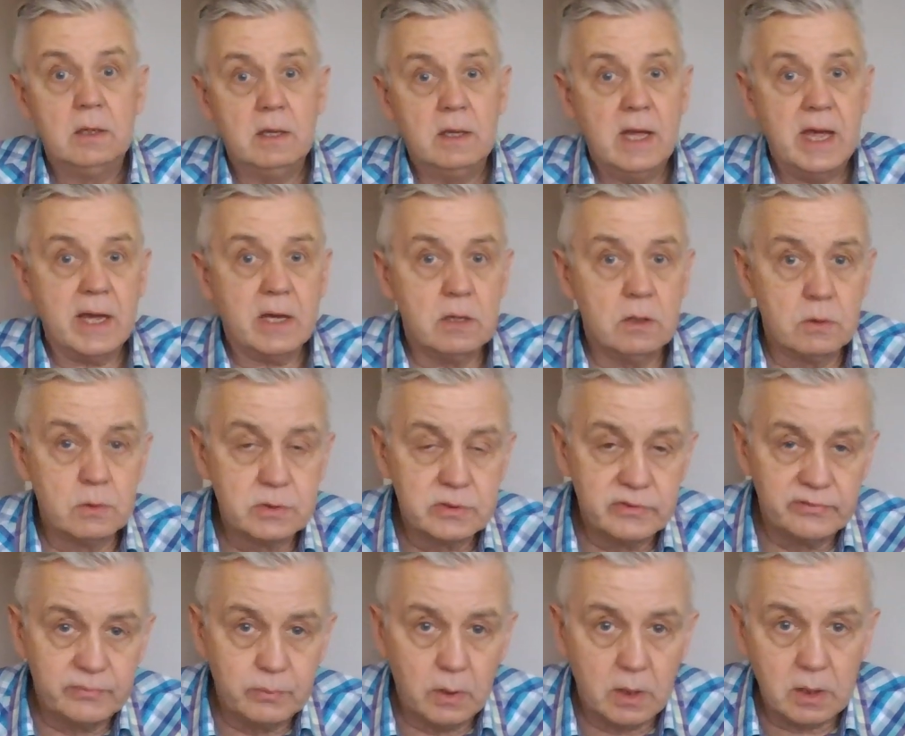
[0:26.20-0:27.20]
Echoes
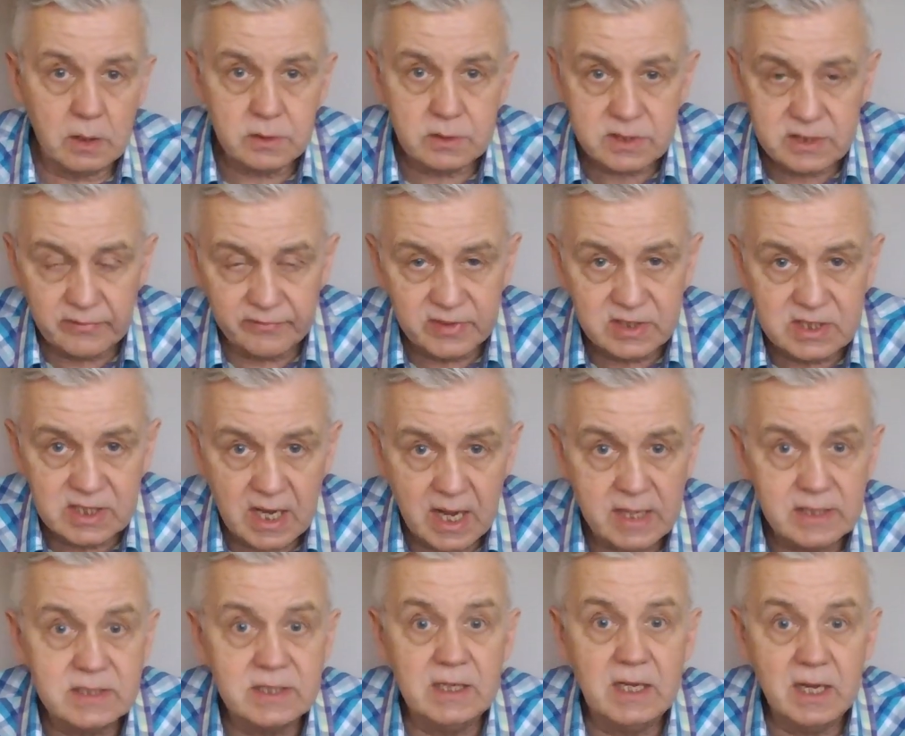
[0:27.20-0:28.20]
of, what, 70,
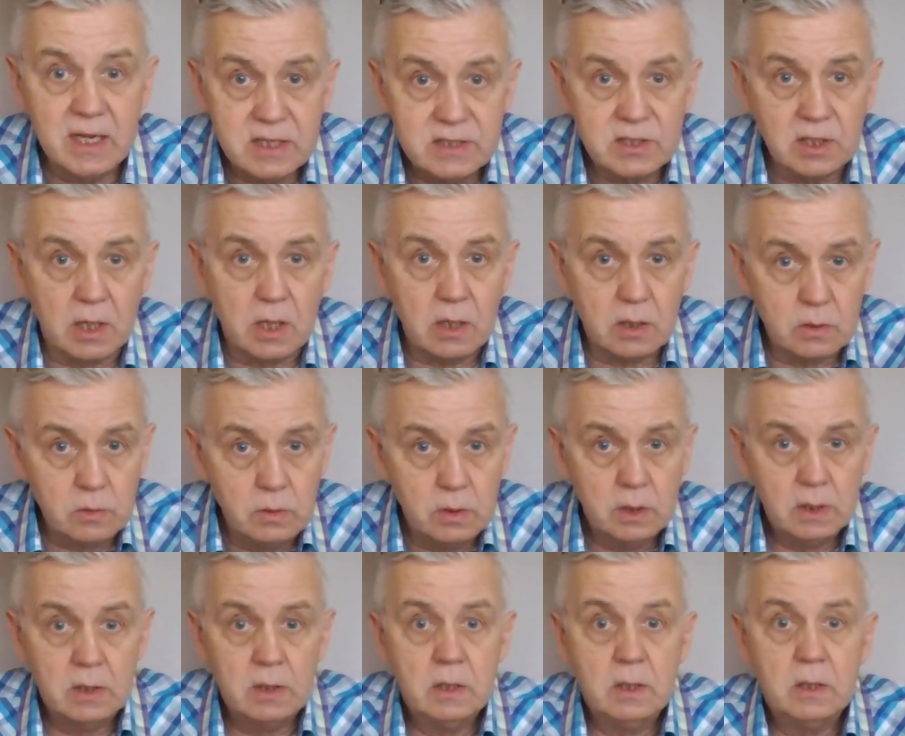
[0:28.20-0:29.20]
80 years ago.
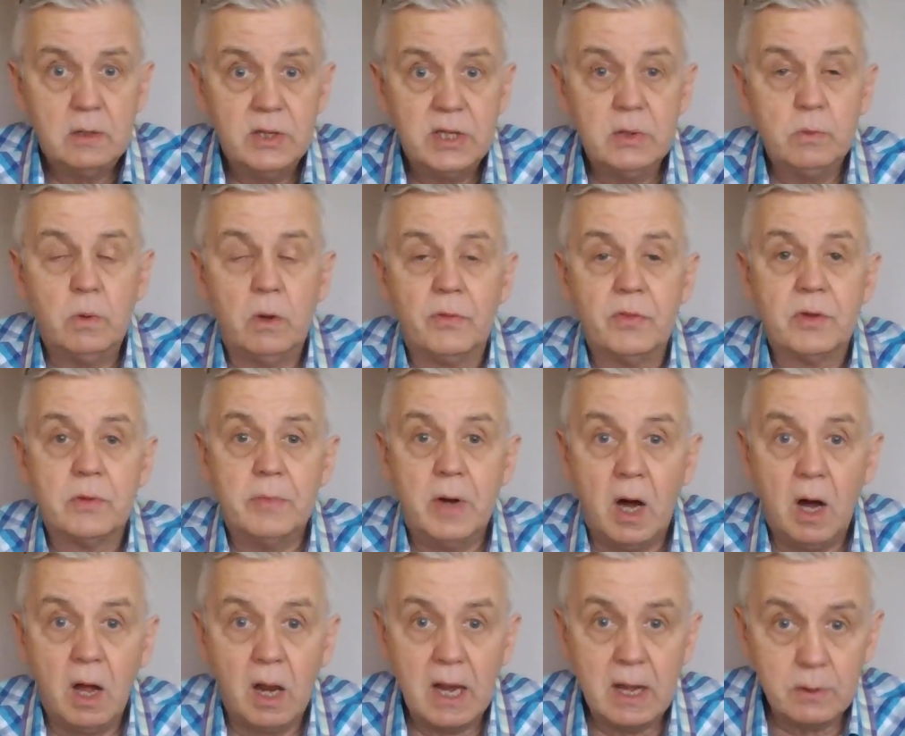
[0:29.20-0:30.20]
They want them
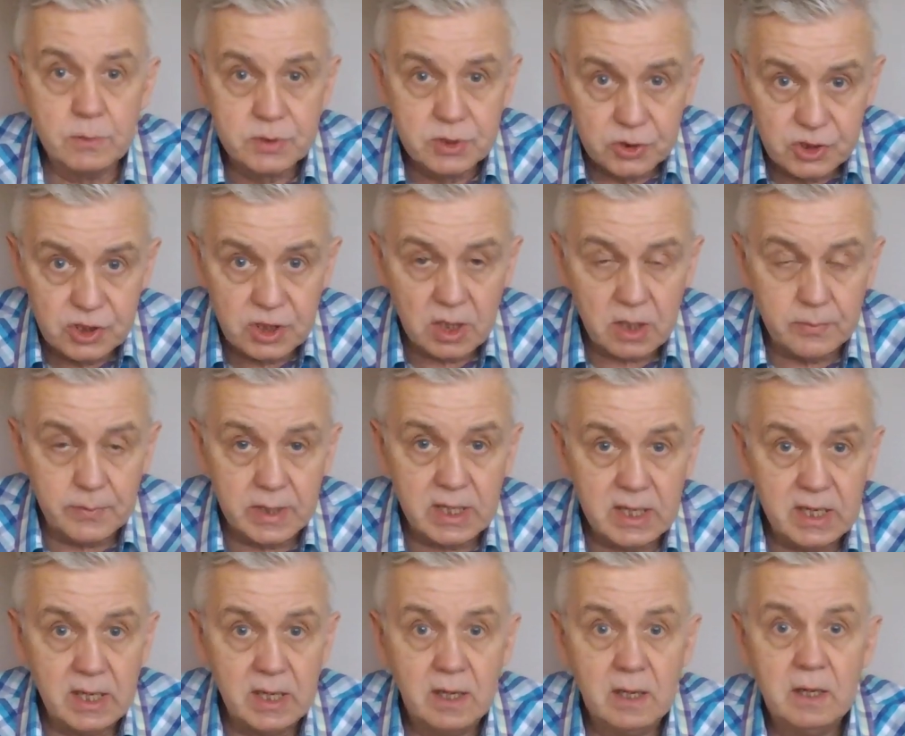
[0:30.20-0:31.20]
all out of
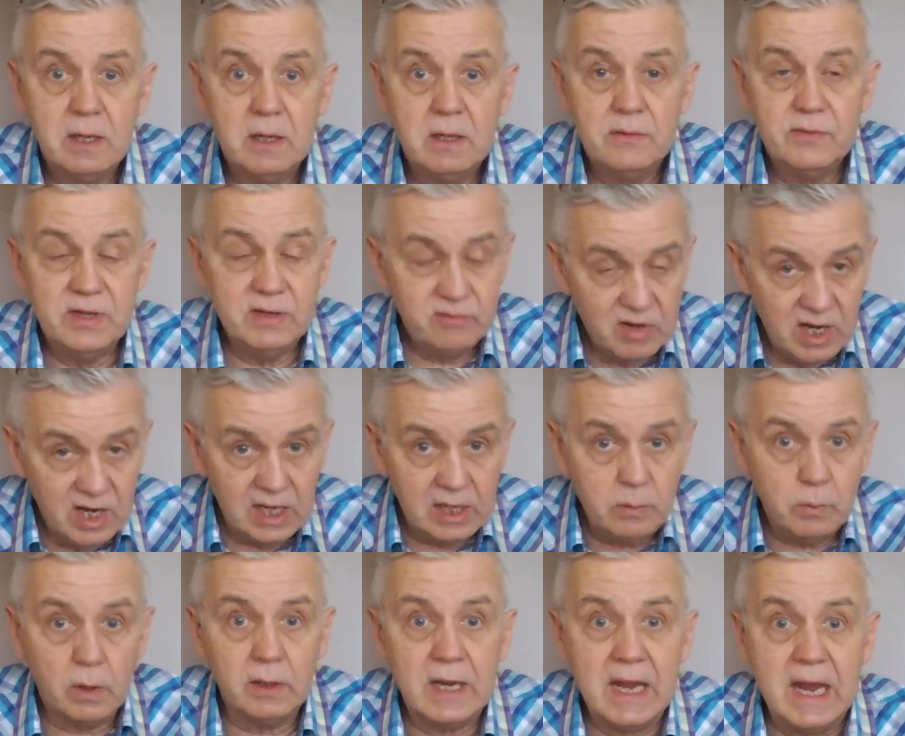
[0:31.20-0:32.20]
Germany. They really
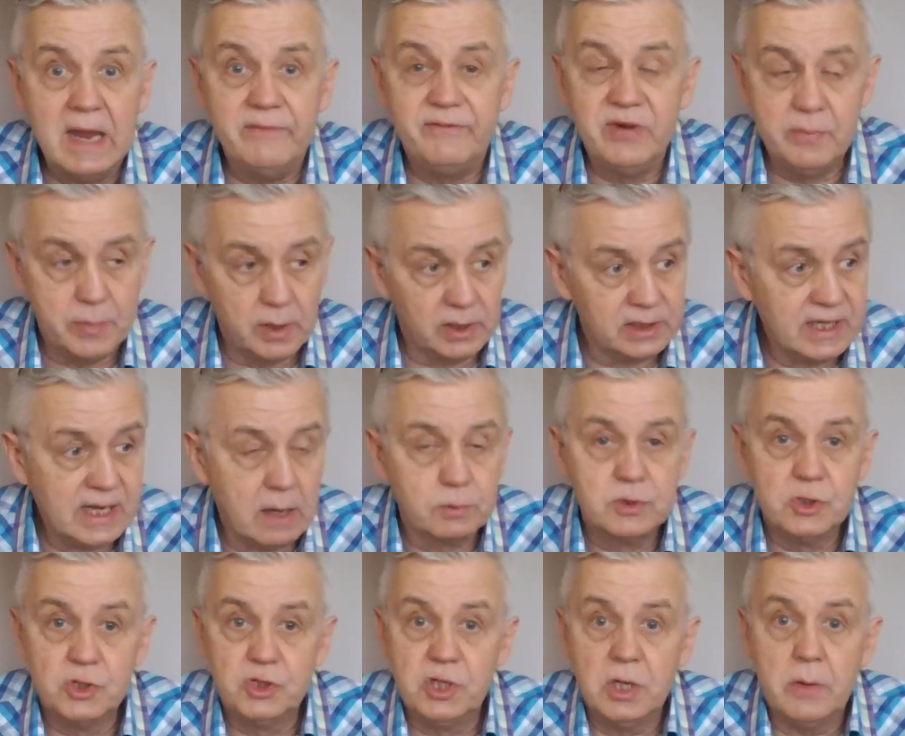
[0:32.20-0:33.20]
want everybody
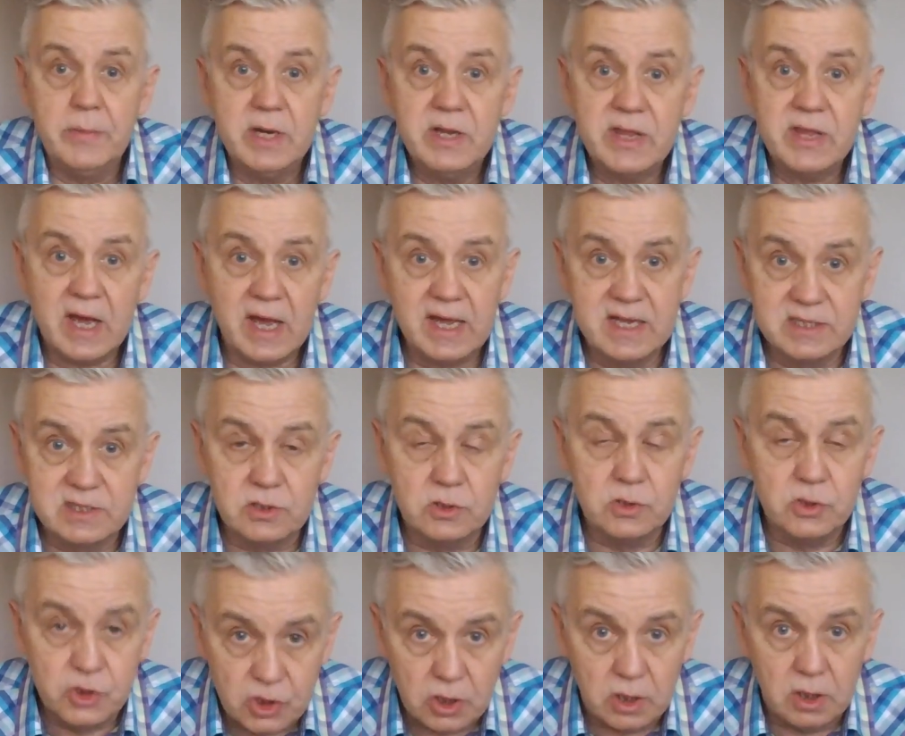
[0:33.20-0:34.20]
out of Germany that
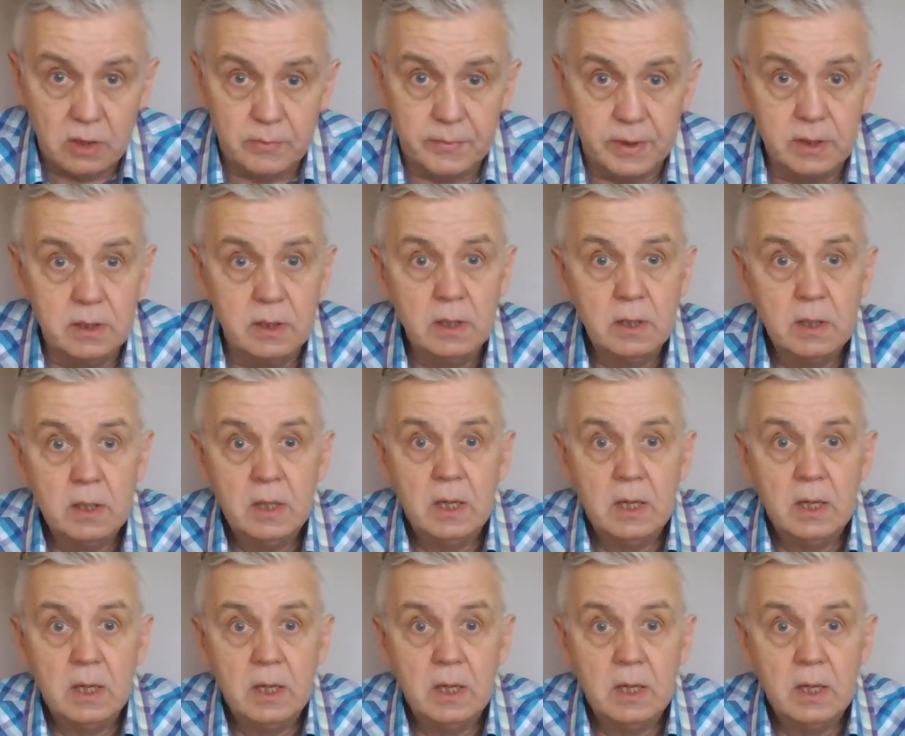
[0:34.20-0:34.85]
isn't German.